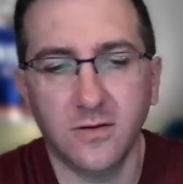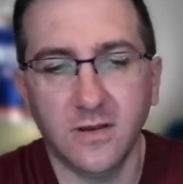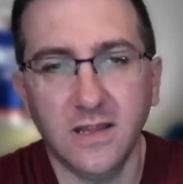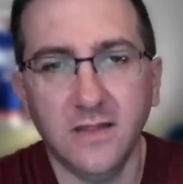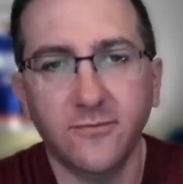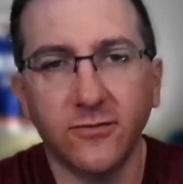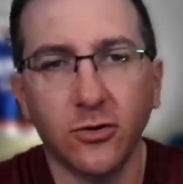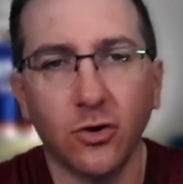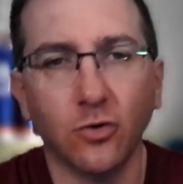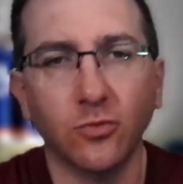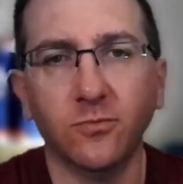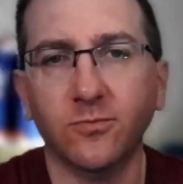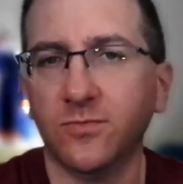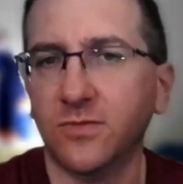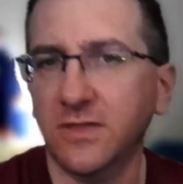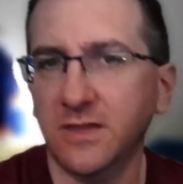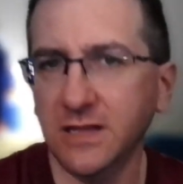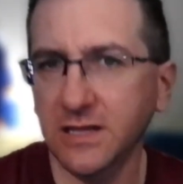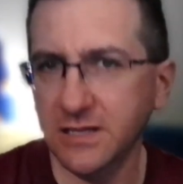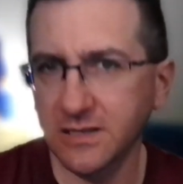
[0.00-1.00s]
even though
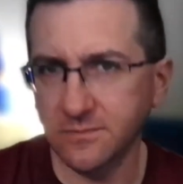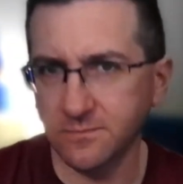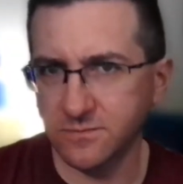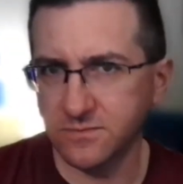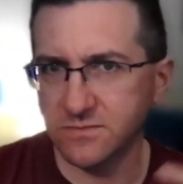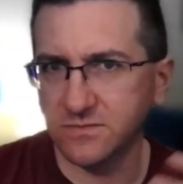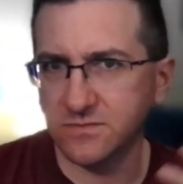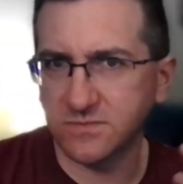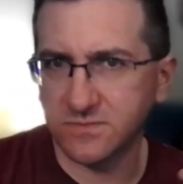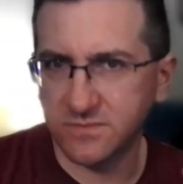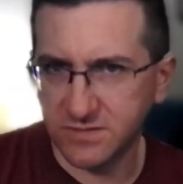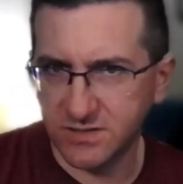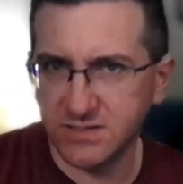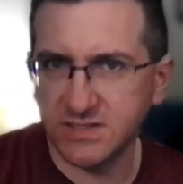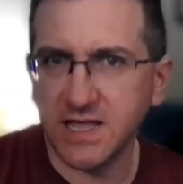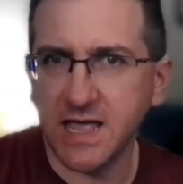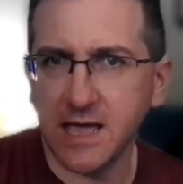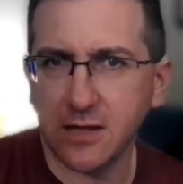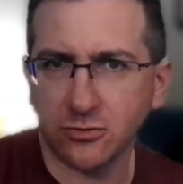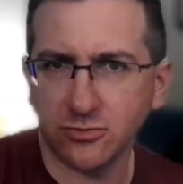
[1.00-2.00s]
the
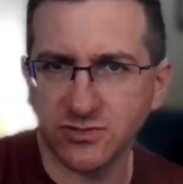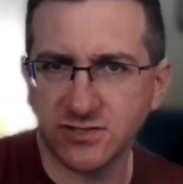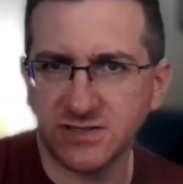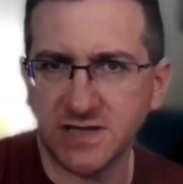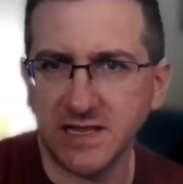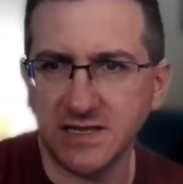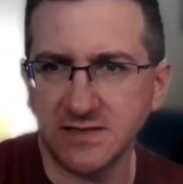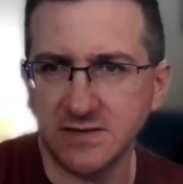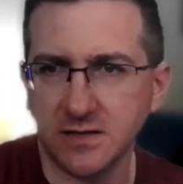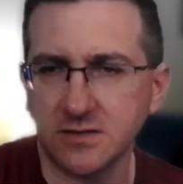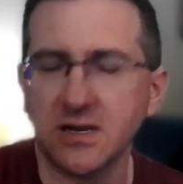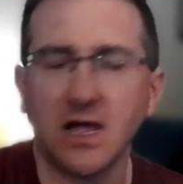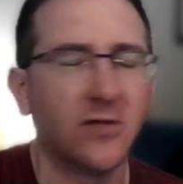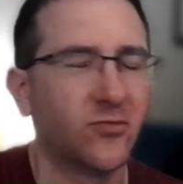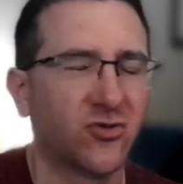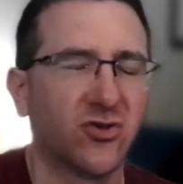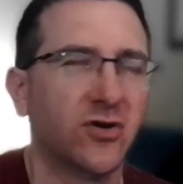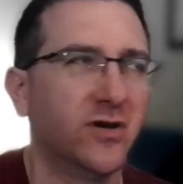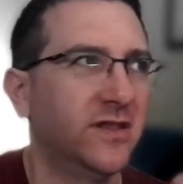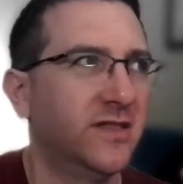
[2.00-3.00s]
Seattle State, uh, I'm
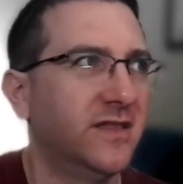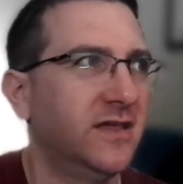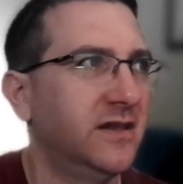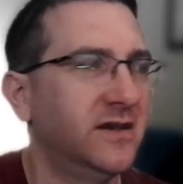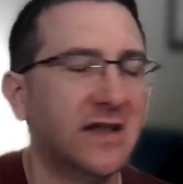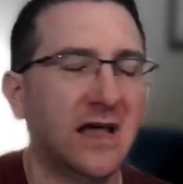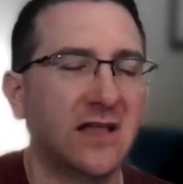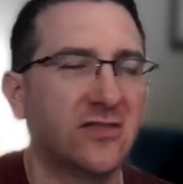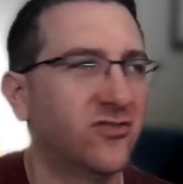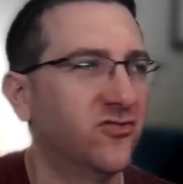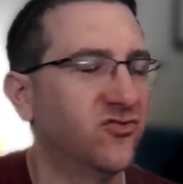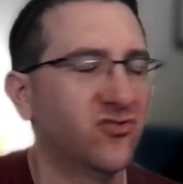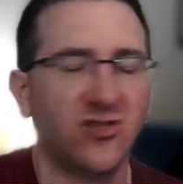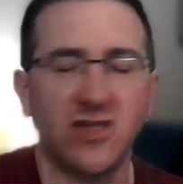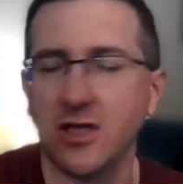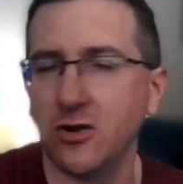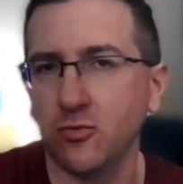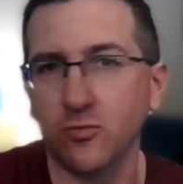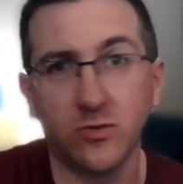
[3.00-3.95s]
sorry, the not the Seattle.